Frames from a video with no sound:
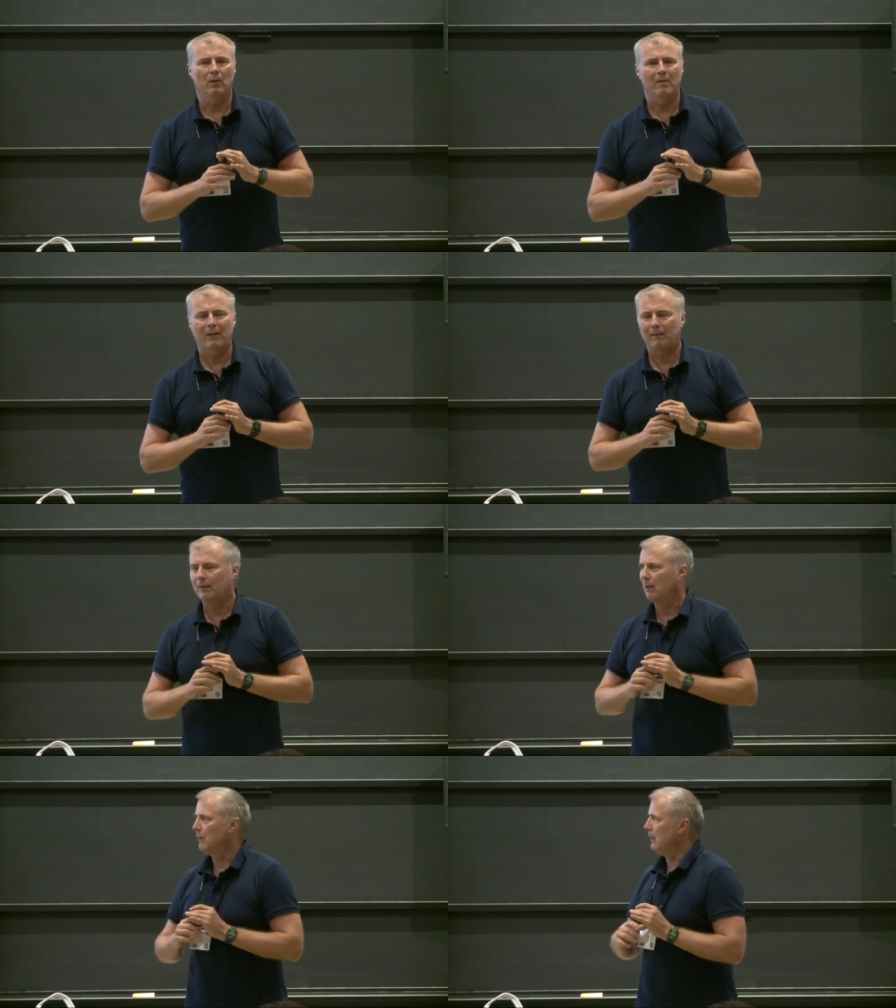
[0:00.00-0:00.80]

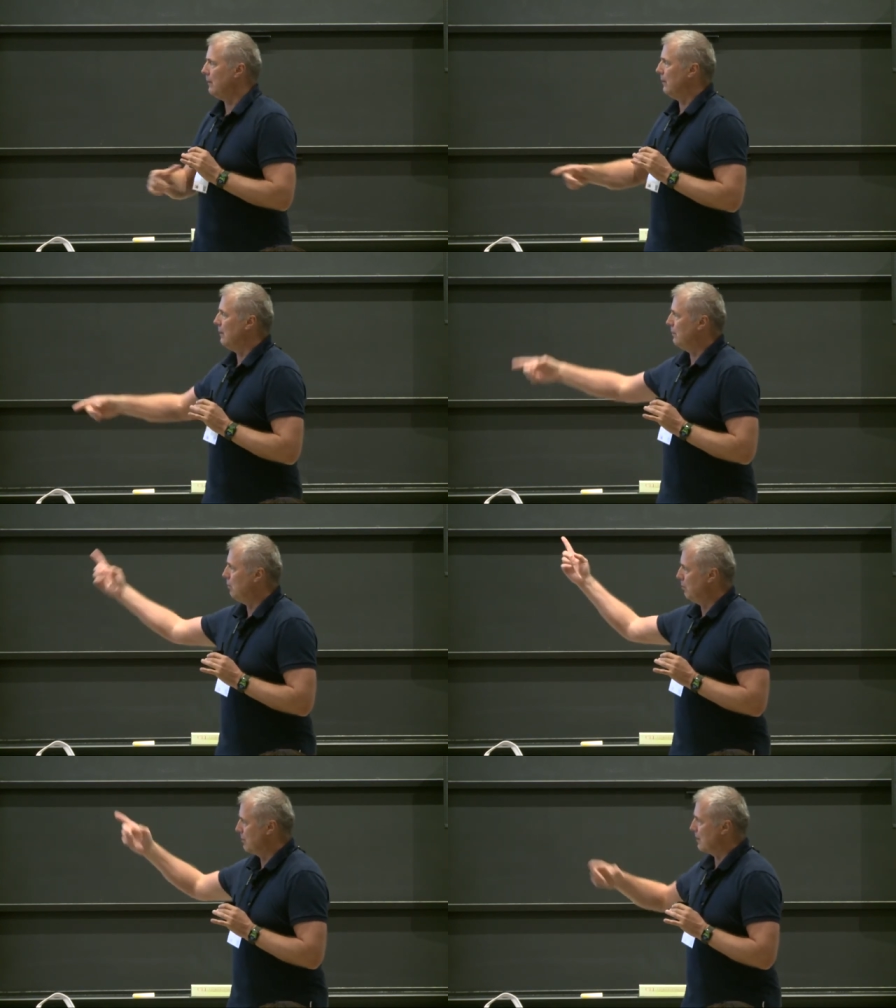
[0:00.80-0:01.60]
everything with
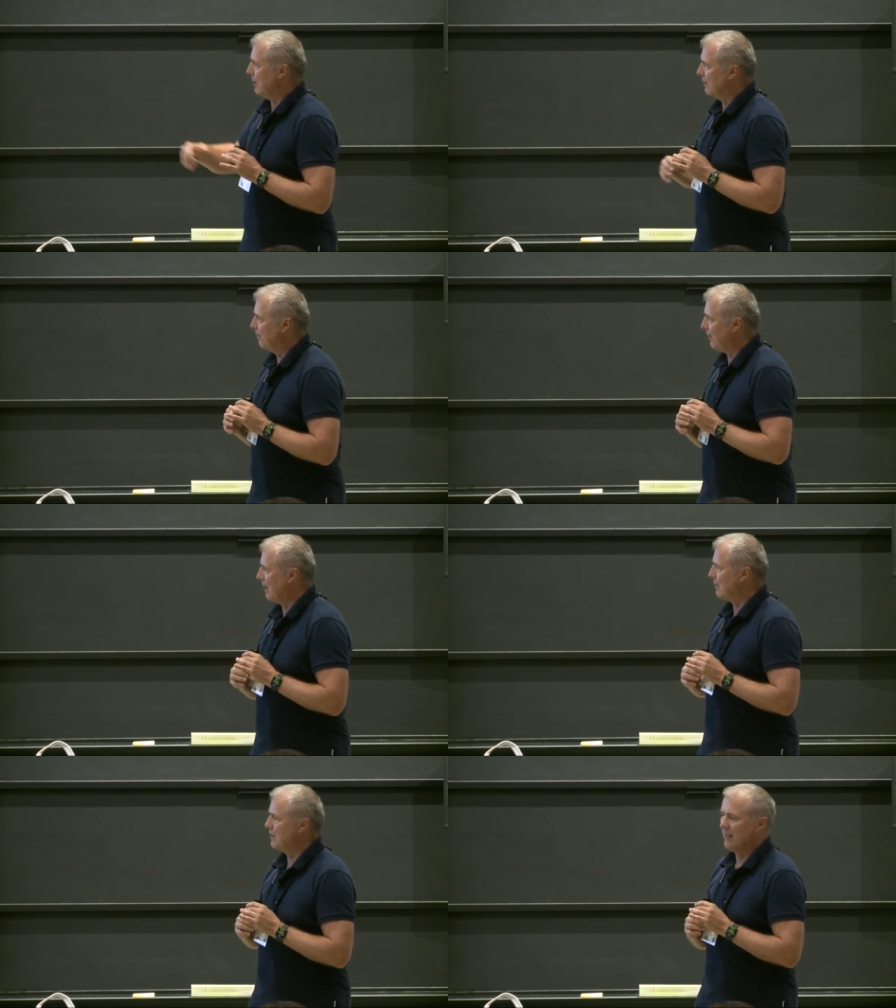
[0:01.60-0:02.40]
tools like
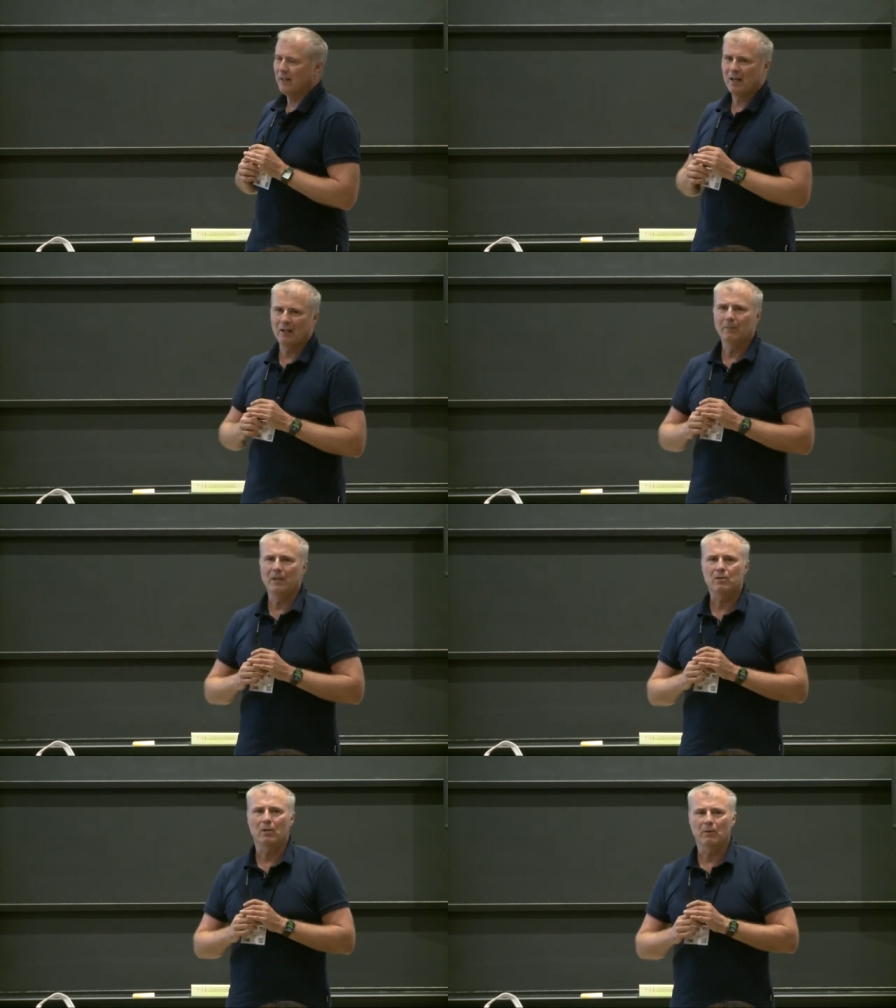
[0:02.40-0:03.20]
Flux and Helm
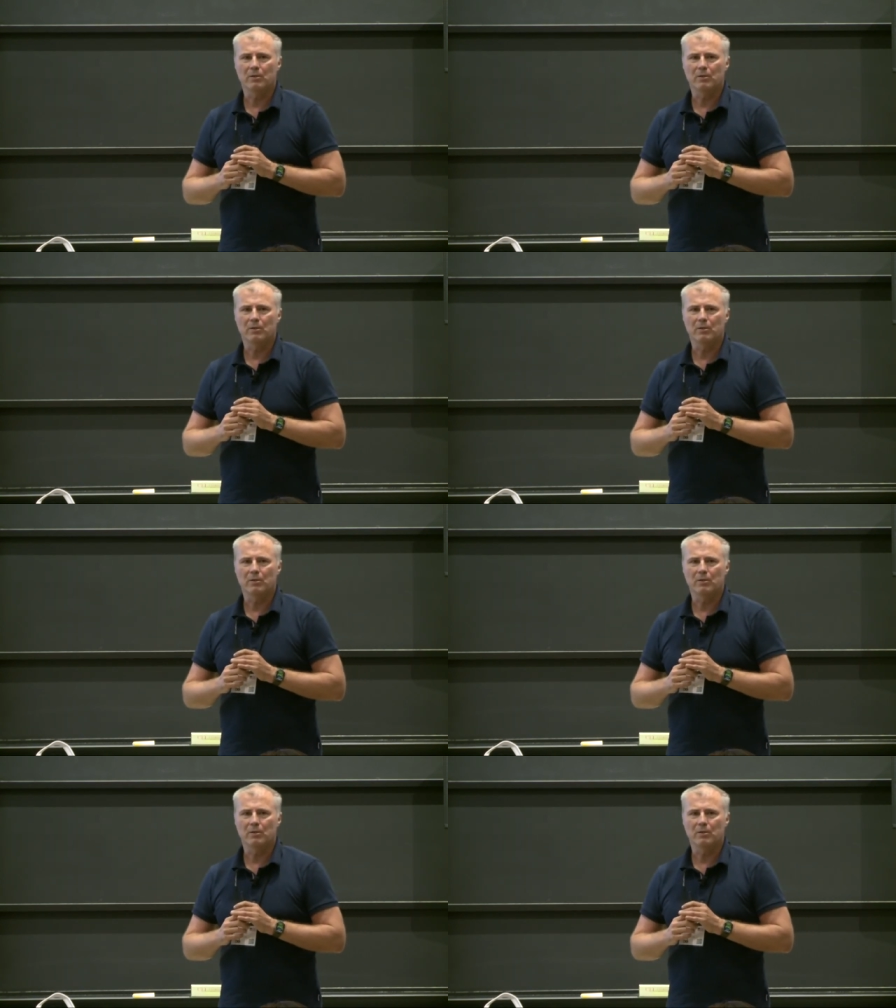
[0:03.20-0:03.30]
and so on.